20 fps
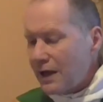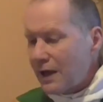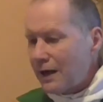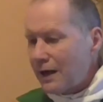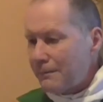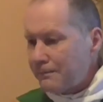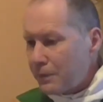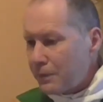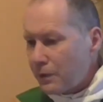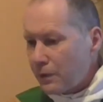
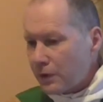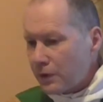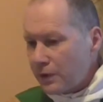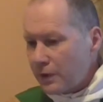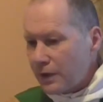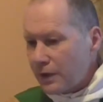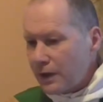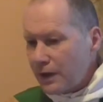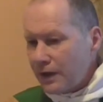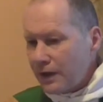a book
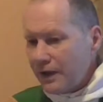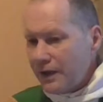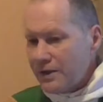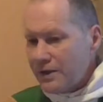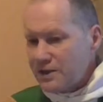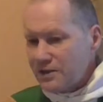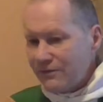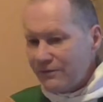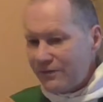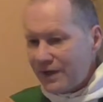
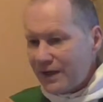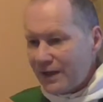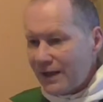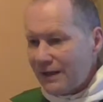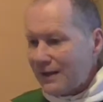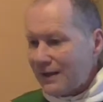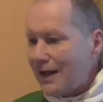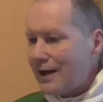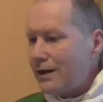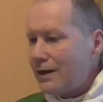is very
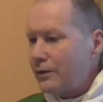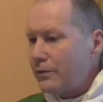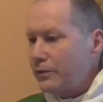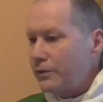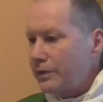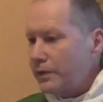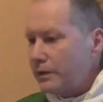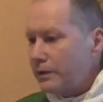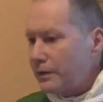loud